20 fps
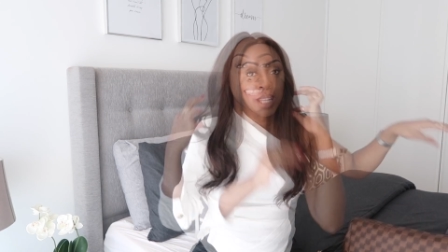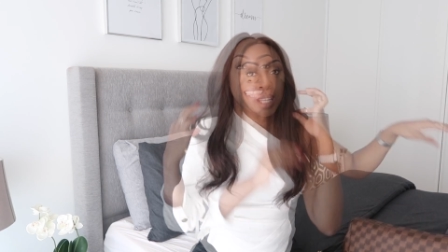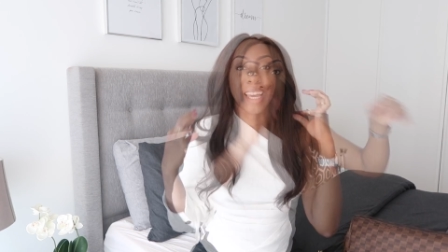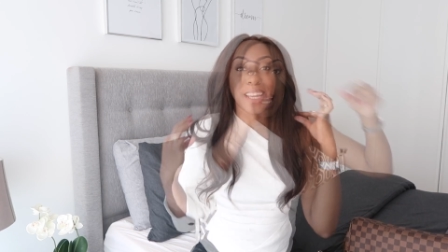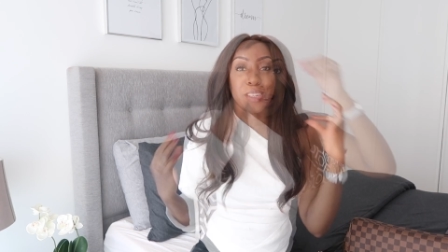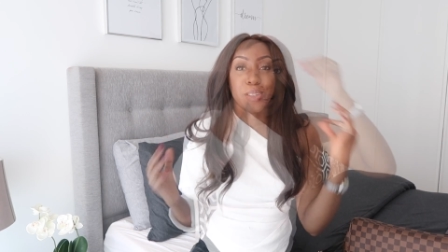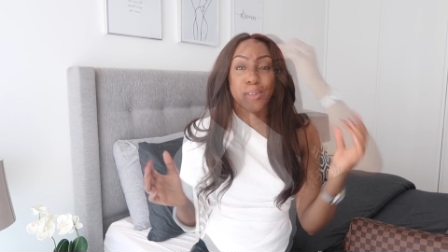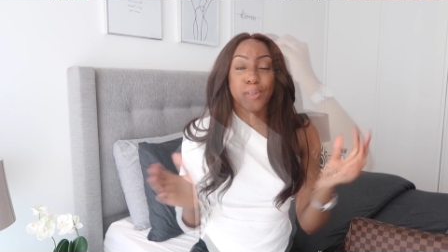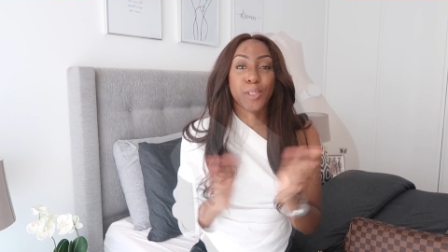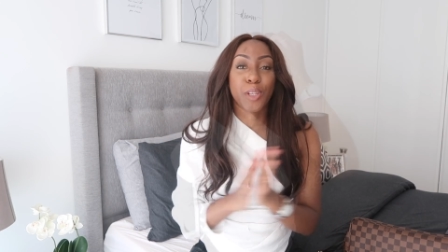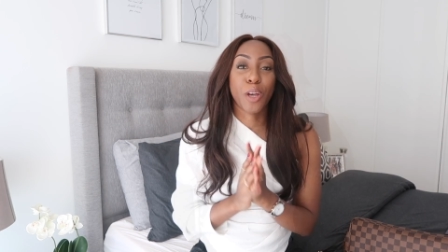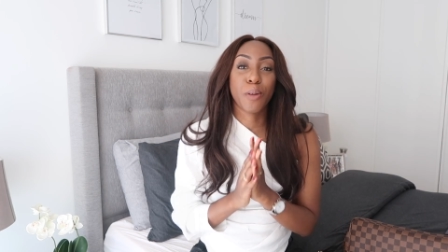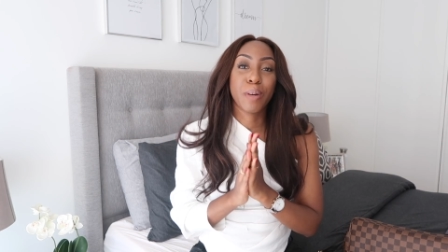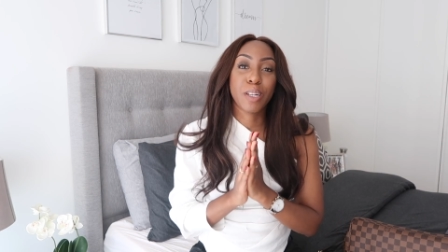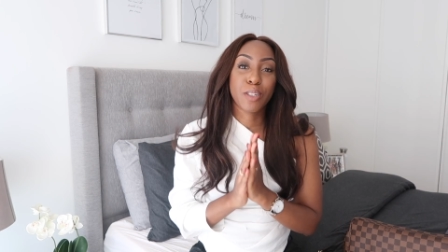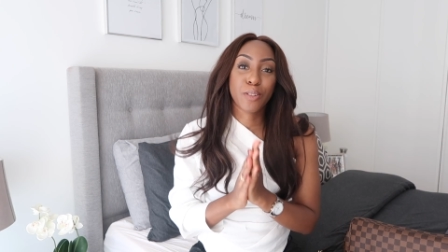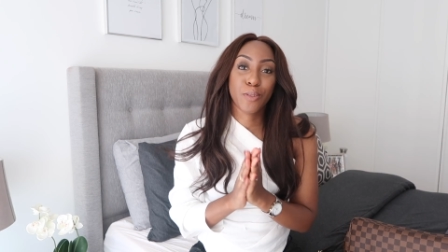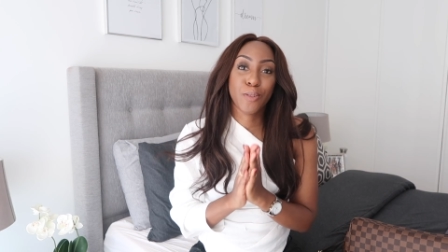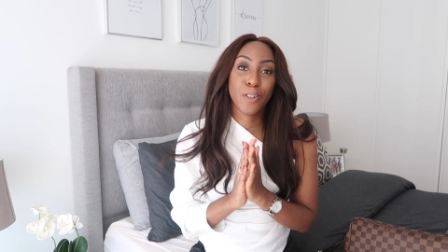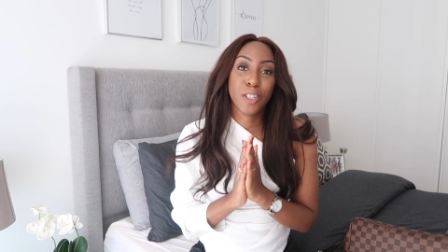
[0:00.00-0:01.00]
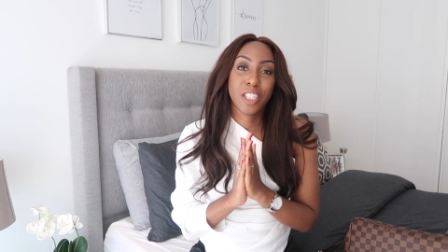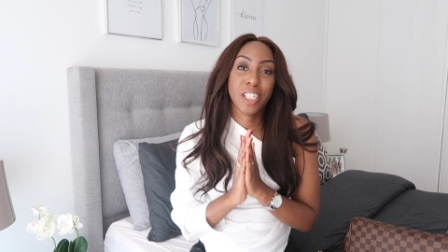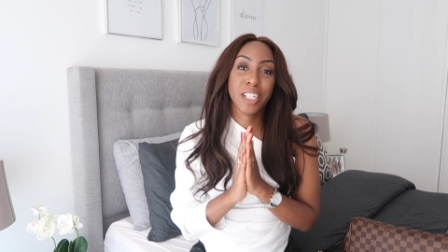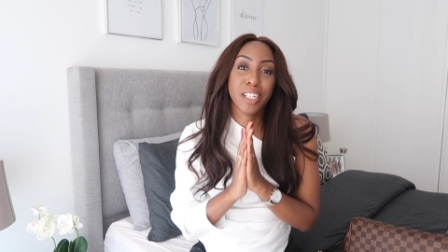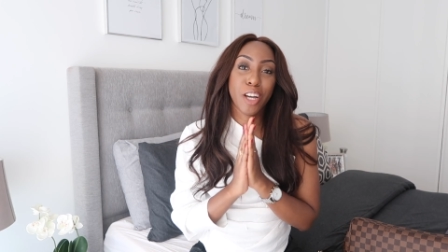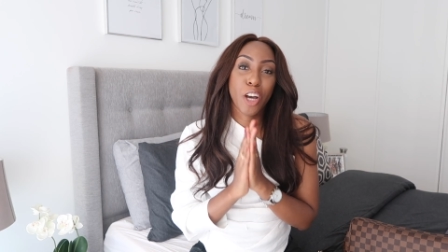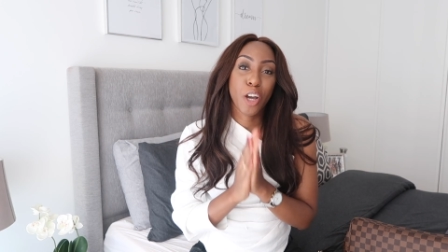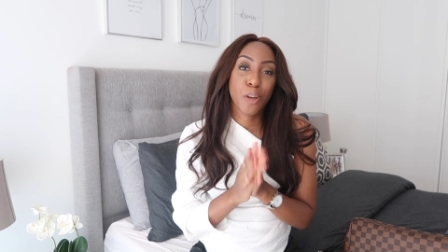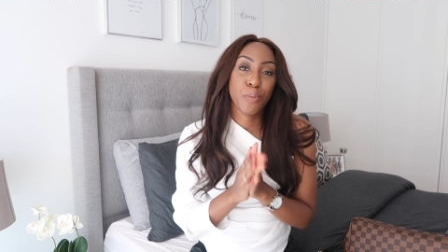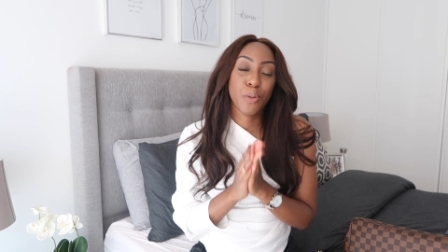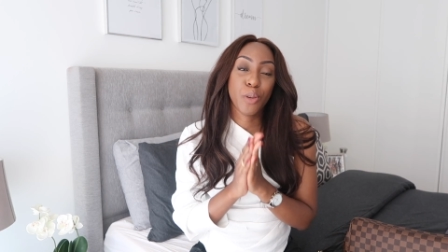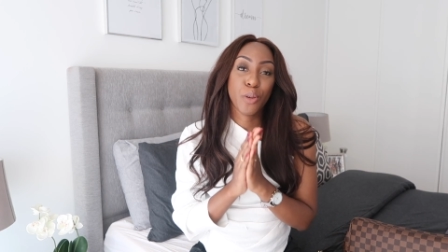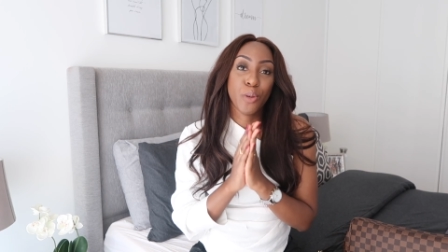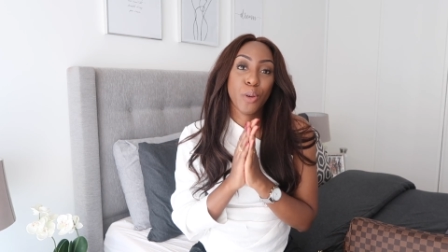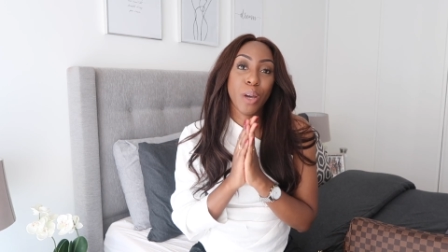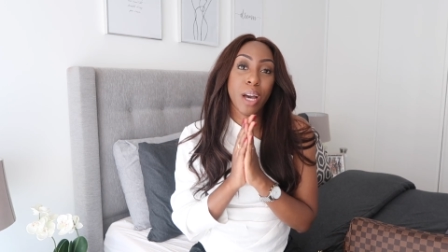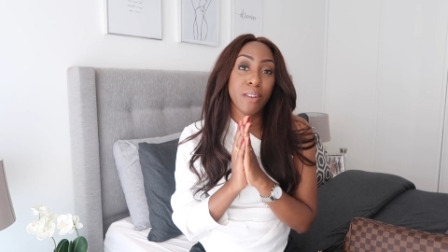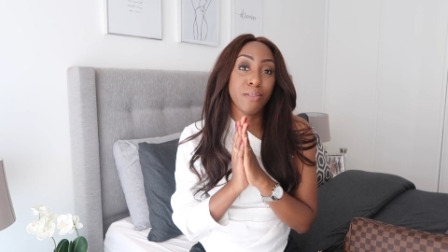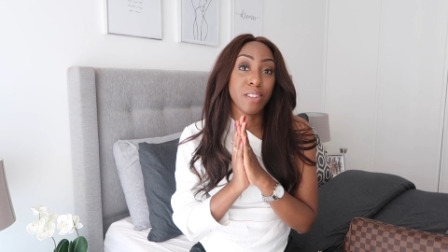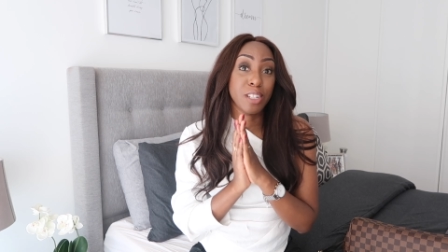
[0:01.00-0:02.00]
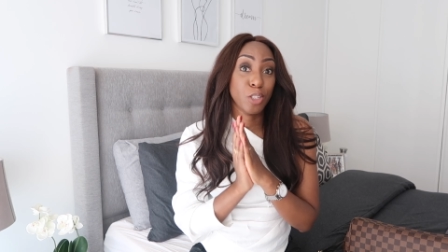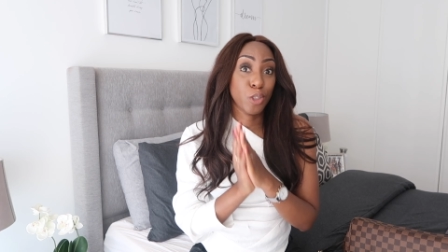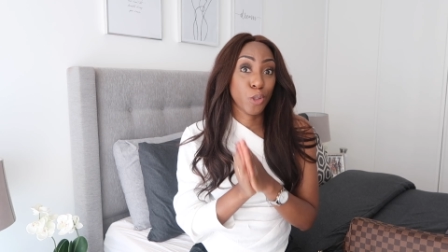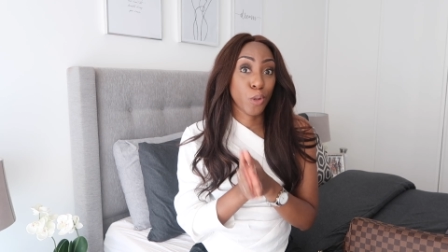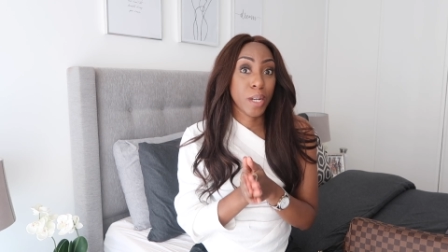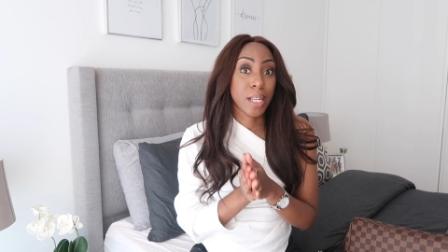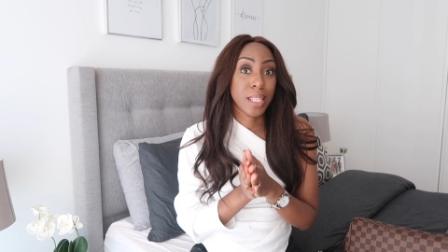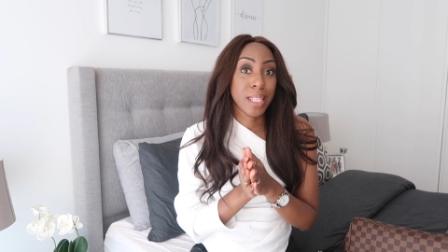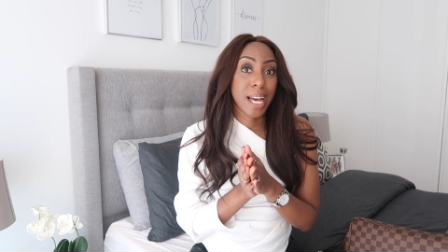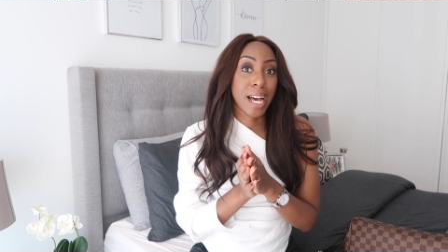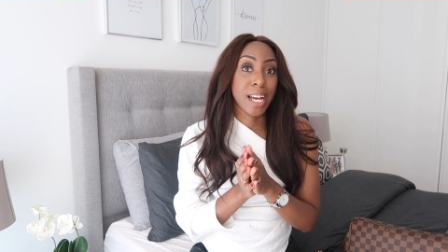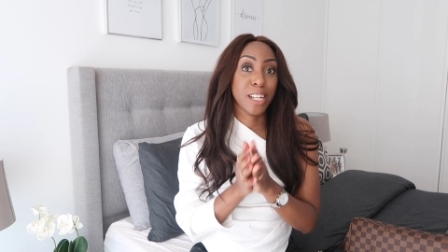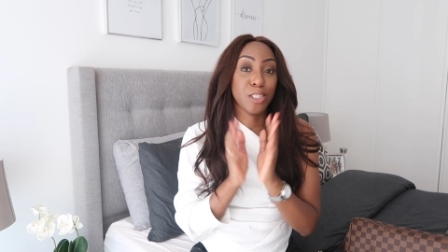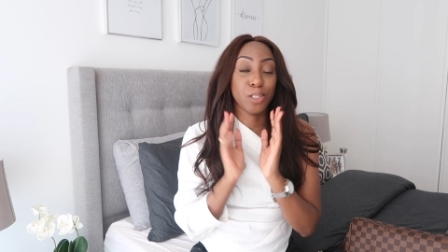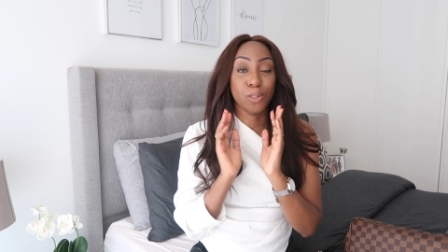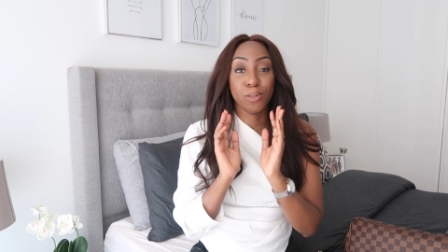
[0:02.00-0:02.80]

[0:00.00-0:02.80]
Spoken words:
Thank you so much for watching. Hope you have enjoyed that.